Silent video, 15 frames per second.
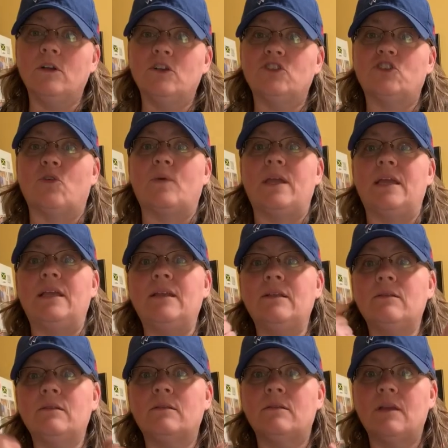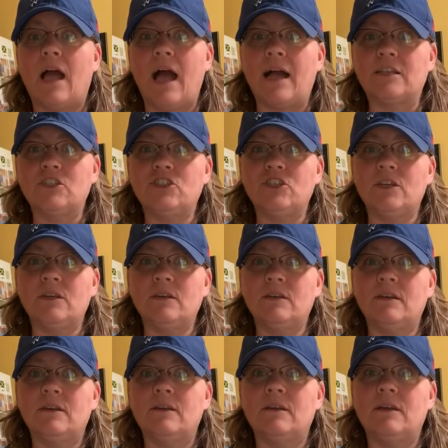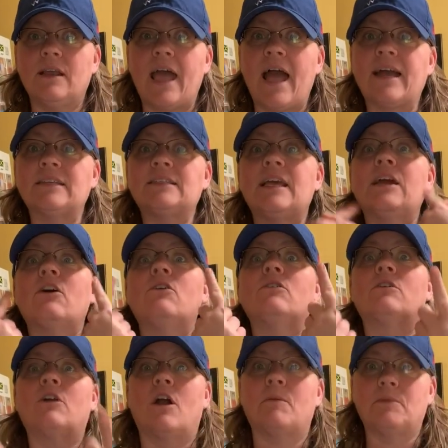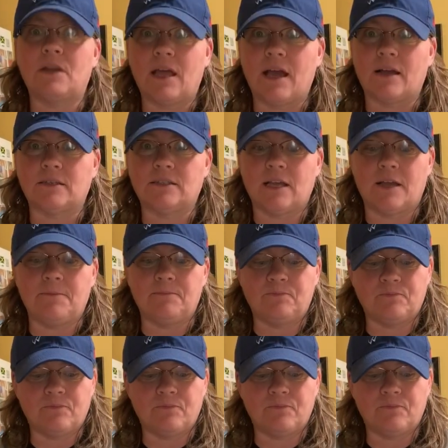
So in oxygen, exhale carbon dioxide.